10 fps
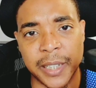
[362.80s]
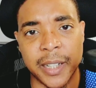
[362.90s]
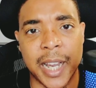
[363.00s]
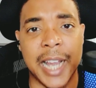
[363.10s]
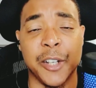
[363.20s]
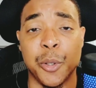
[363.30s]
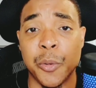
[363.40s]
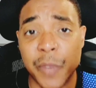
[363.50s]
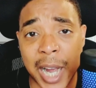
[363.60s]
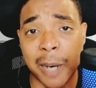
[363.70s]
and you got
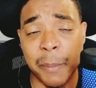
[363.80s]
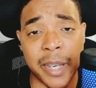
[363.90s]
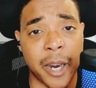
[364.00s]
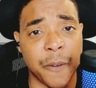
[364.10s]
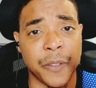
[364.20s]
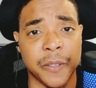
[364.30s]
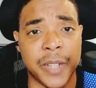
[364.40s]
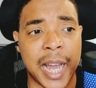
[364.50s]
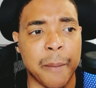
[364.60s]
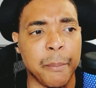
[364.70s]
to be careful of that,
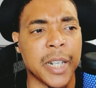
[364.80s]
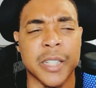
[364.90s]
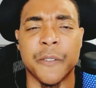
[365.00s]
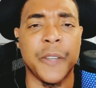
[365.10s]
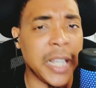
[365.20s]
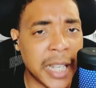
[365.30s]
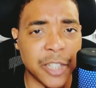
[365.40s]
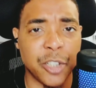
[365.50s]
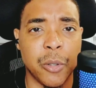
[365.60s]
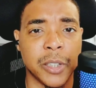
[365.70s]
because if he hits you
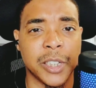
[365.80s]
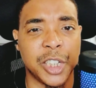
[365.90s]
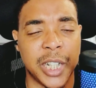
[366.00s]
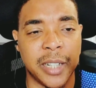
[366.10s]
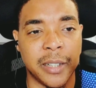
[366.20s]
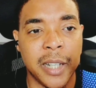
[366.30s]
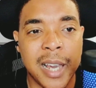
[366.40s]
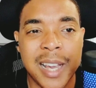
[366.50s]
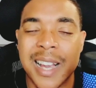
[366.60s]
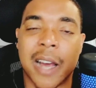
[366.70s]
on the chin,
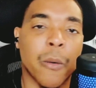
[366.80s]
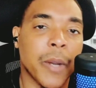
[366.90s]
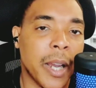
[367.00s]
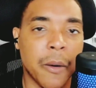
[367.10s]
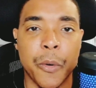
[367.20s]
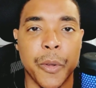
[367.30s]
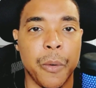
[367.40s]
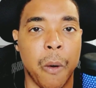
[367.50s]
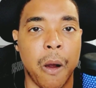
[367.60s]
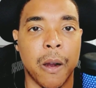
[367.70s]
I don't care who you
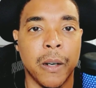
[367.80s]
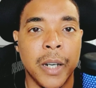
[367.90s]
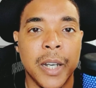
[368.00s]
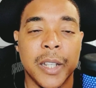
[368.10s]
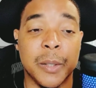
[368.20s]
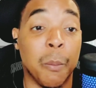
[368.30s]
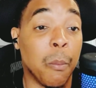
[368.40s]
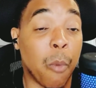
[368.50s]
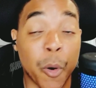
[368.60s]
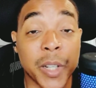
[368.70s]
are, it's more
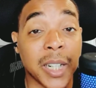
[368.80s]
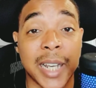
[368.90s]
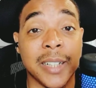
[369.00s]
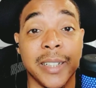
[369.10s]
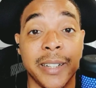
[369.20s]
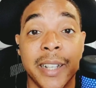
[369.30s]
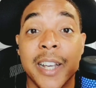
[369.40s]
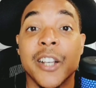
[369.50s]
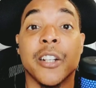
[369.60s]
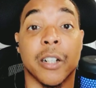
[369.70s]
than likely
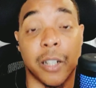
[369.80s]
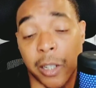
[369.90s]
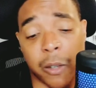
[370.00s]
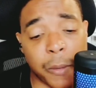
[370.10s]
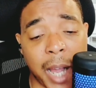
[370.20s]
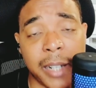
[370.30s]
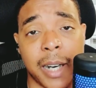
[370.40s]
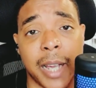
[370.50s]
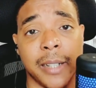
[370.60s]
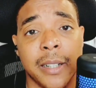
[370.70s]
you're going to go night-night.
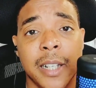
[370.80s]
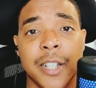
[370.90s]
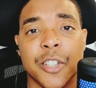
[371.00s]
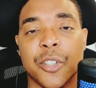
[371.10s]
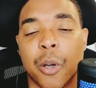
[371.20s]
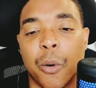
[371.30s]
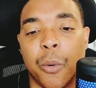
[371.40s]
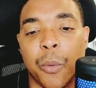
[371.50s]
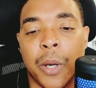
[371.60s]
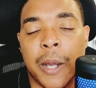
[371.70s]
So
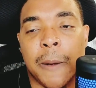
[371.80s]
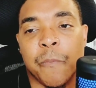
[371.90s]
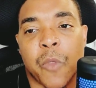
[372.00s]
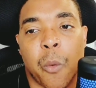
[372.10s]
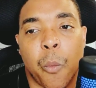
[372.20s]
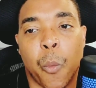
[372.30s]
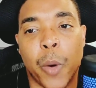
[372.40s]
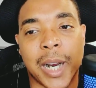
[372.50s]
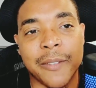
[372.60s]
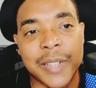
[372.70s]
what I've
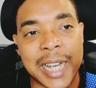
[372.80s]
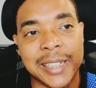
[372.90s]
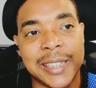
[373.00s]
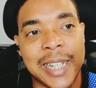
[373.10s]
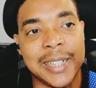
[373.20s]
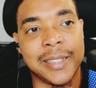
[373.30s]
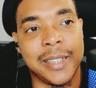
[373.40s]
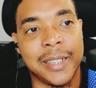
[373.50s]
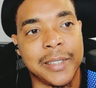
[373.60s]
got to say is this.